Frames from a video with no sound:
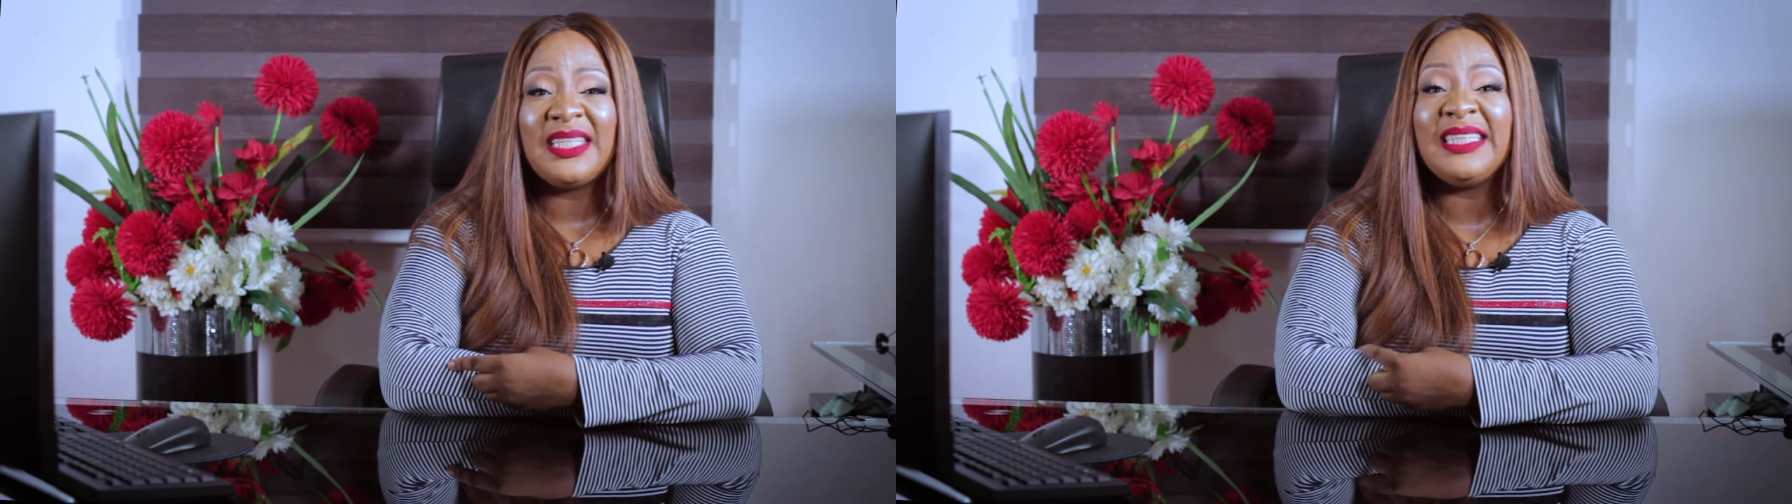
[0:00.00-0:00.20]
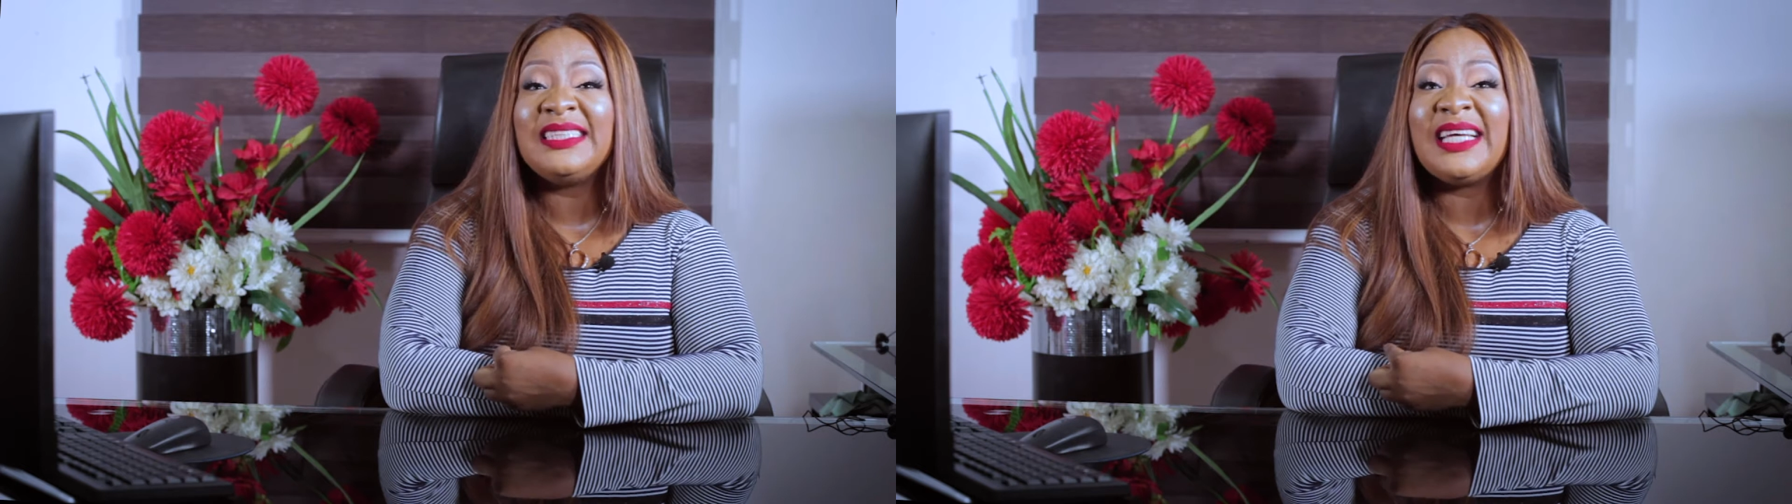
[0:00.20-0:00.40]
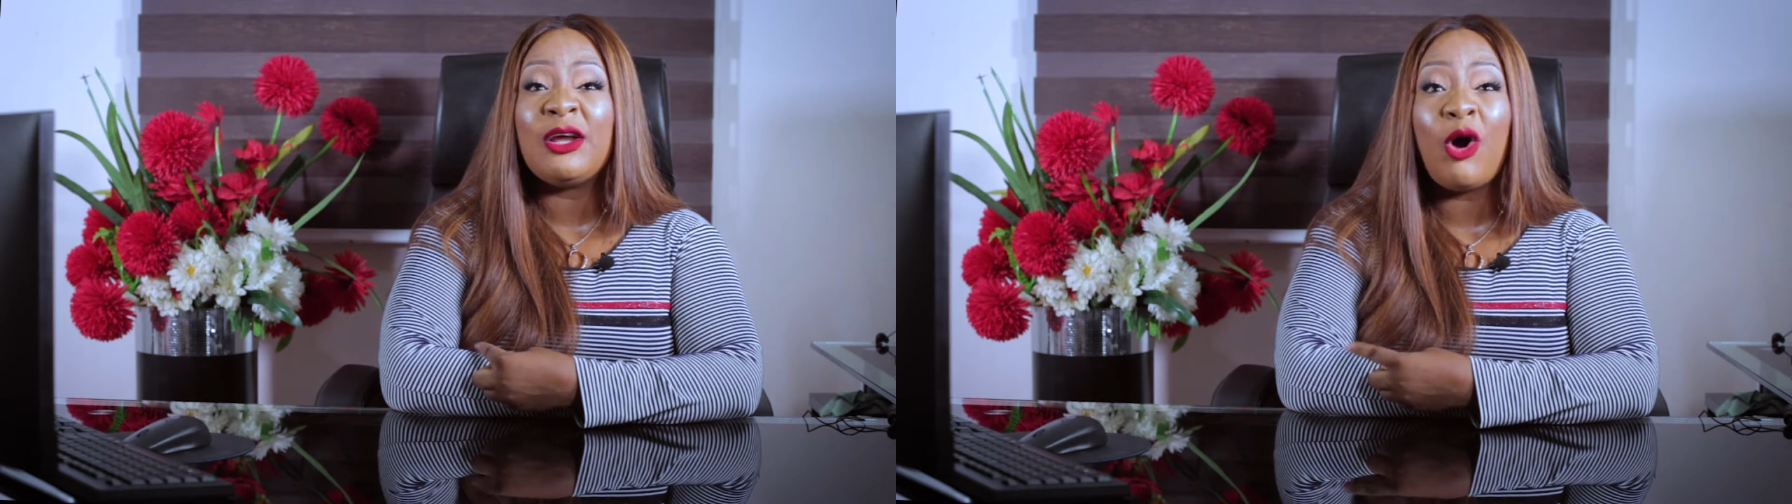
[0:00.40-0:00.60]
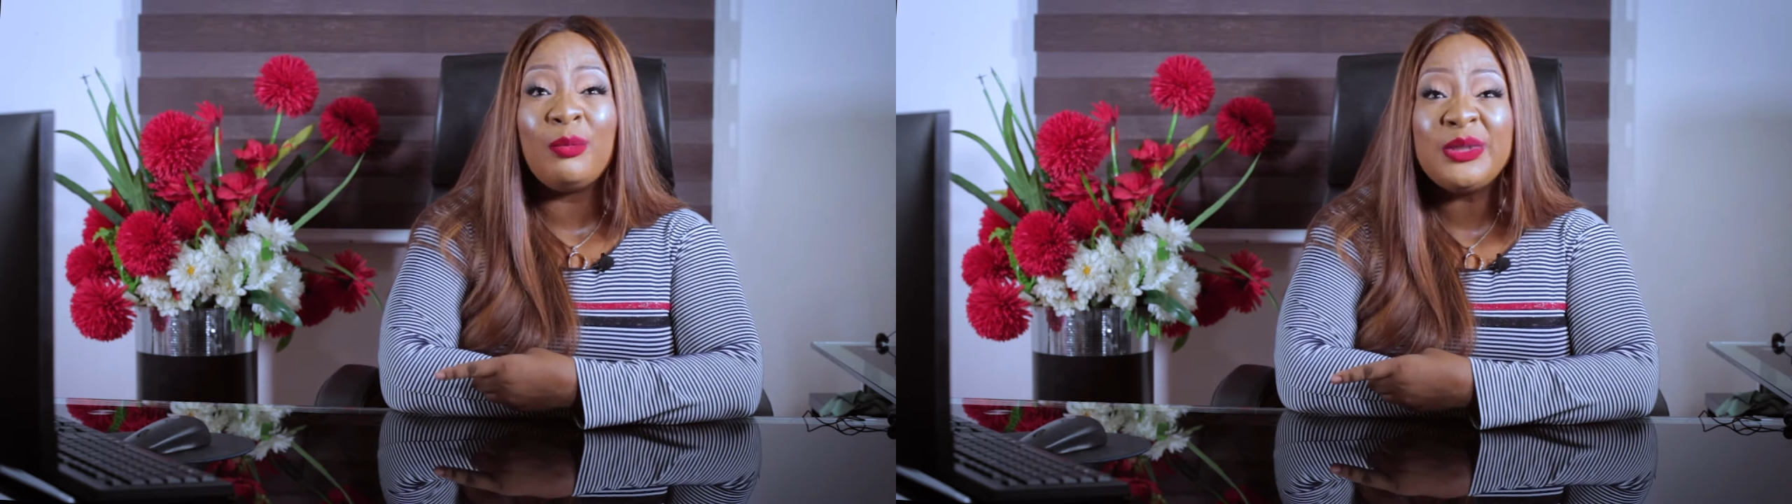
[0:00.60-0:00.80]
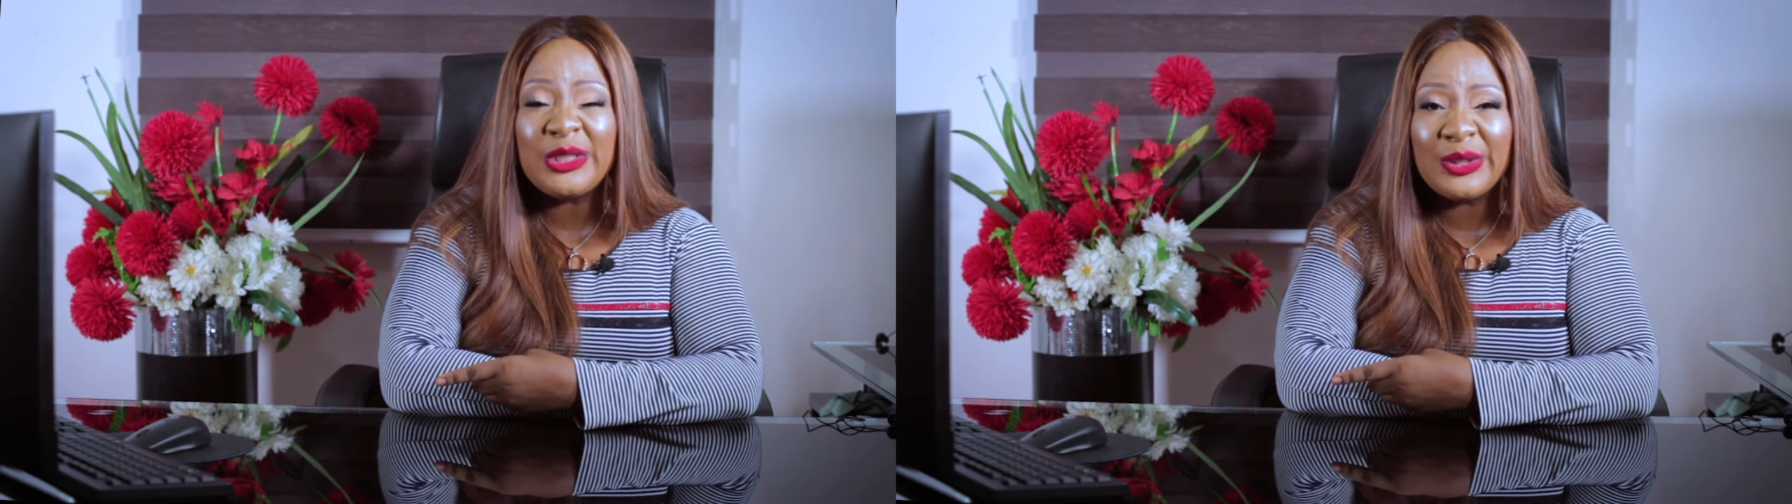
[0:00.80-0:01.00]
It is an
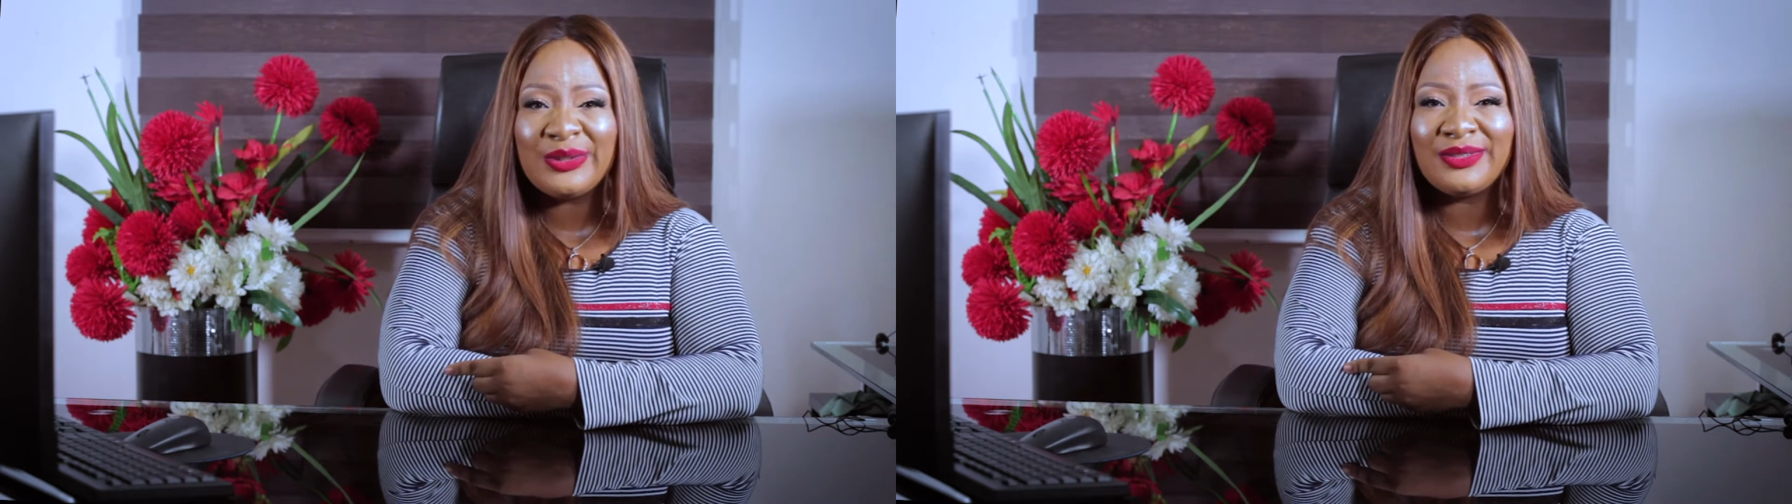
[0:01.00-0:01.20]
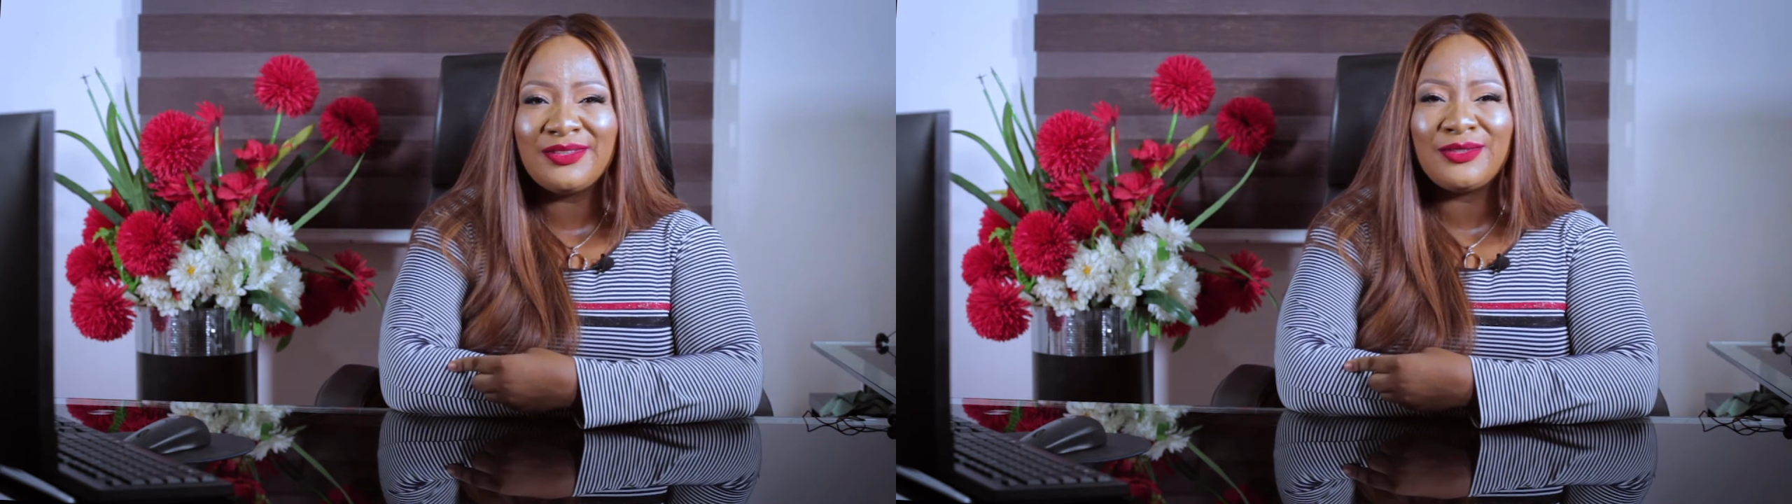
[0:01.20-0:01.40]
option